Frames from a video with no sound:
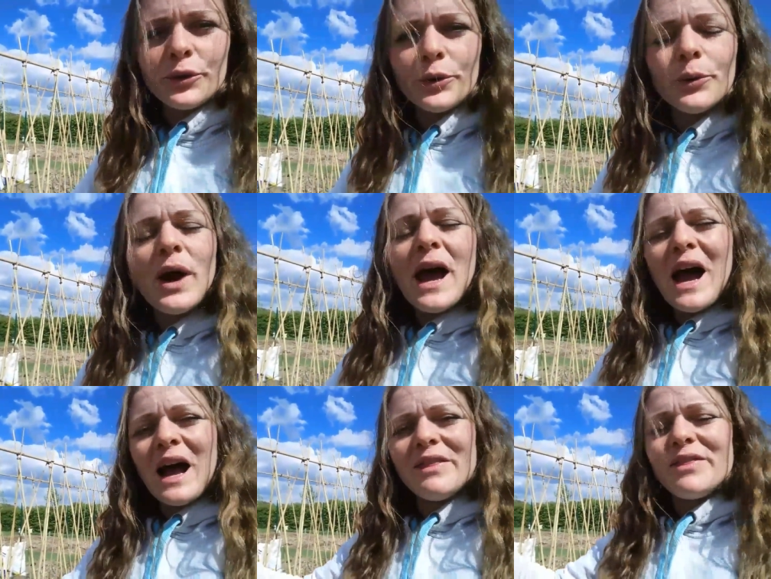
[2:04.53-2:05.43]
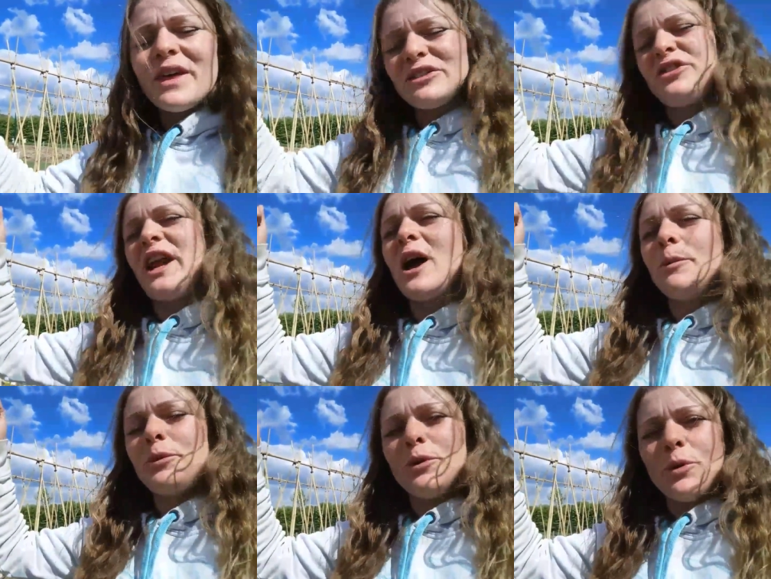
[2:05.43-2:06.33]
soil and that should
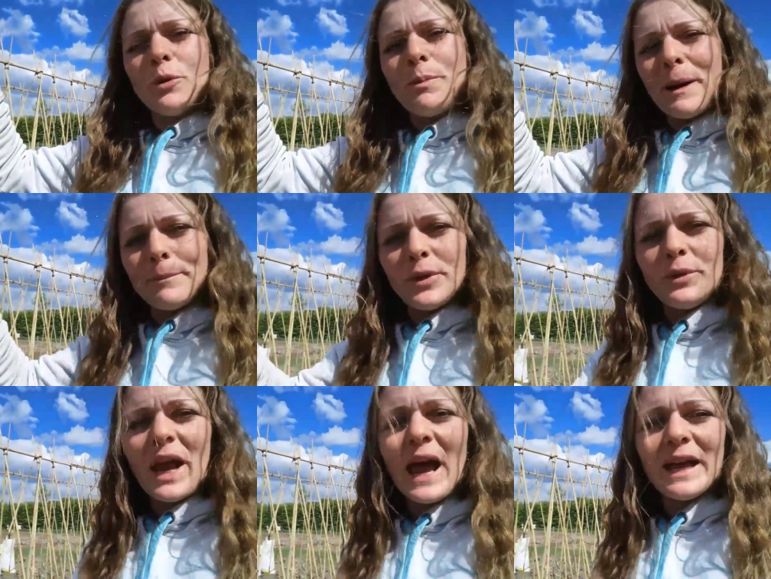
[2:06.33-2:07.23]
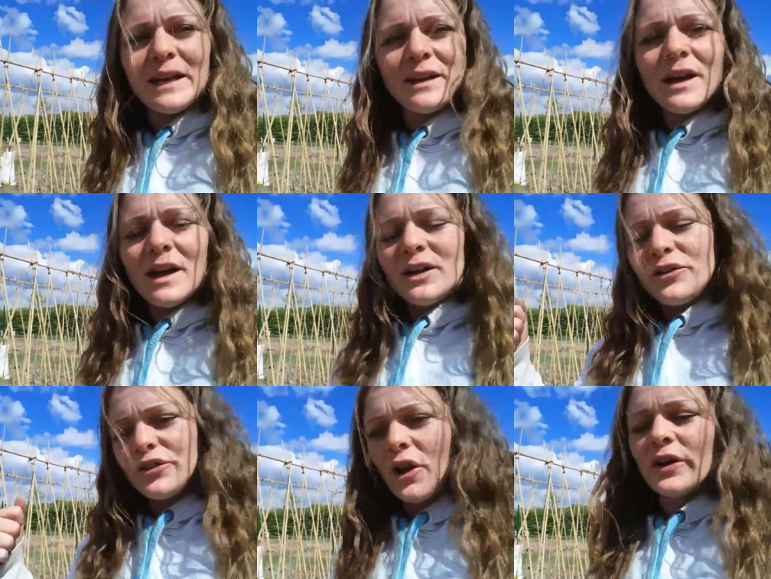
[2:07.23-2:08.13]
help your bamboo cane
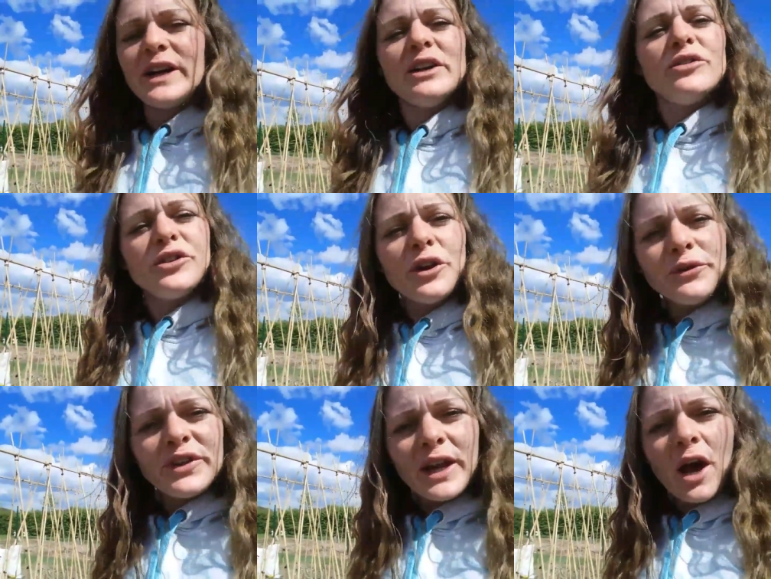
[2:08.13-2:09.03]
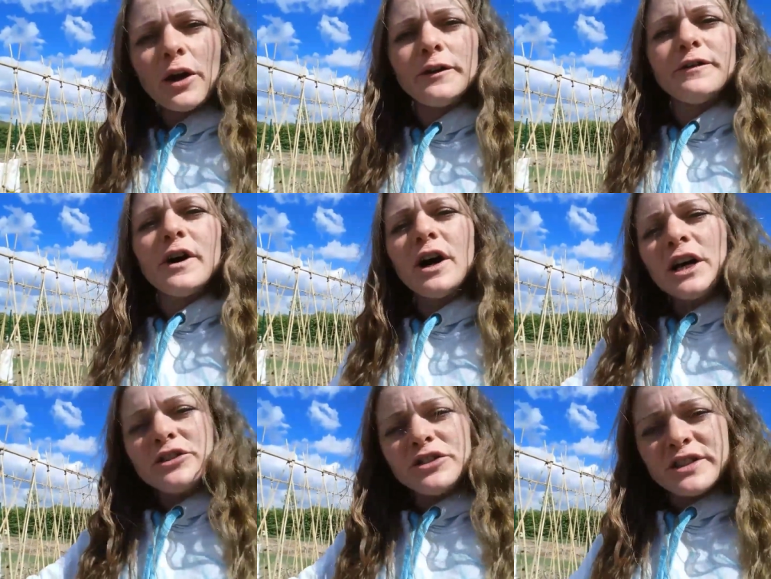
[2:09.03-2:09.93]
slide in. So don't dig it over,
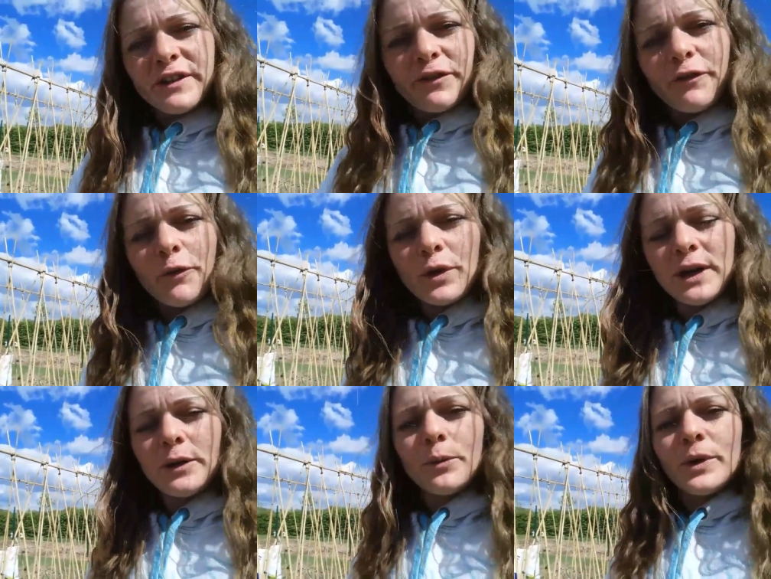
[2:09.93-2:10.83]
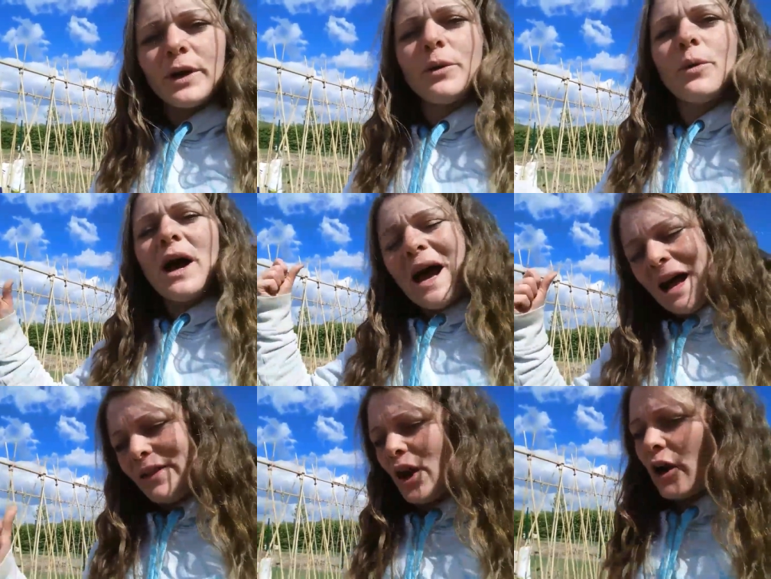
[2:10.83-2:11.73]
just give your fork a little wiggle
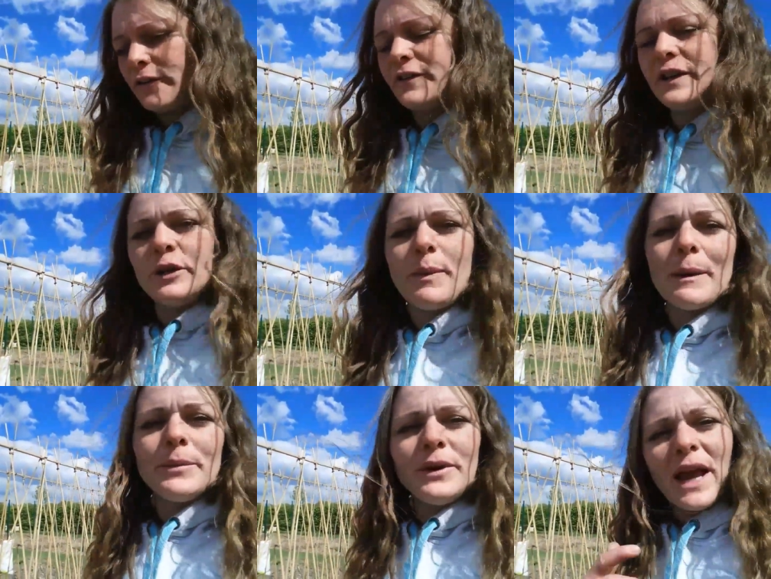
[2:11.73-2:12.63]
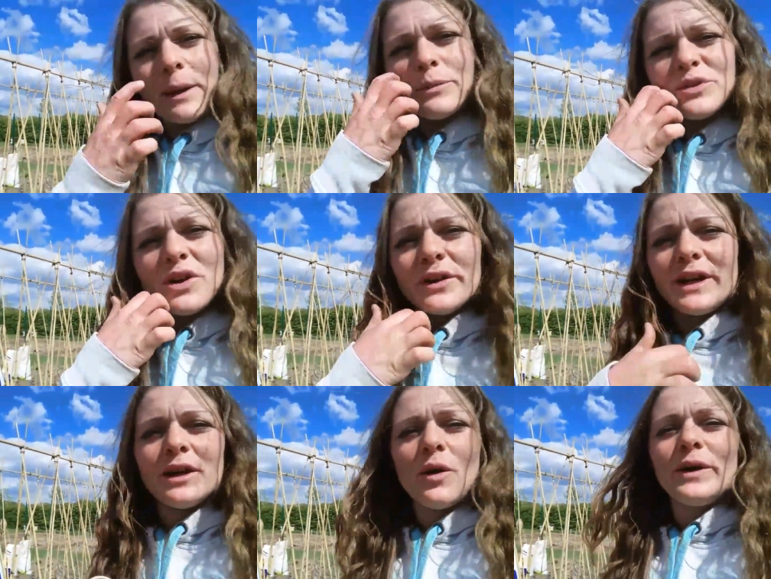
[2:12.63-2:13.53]
and then hopefully your bamboo cane will slide in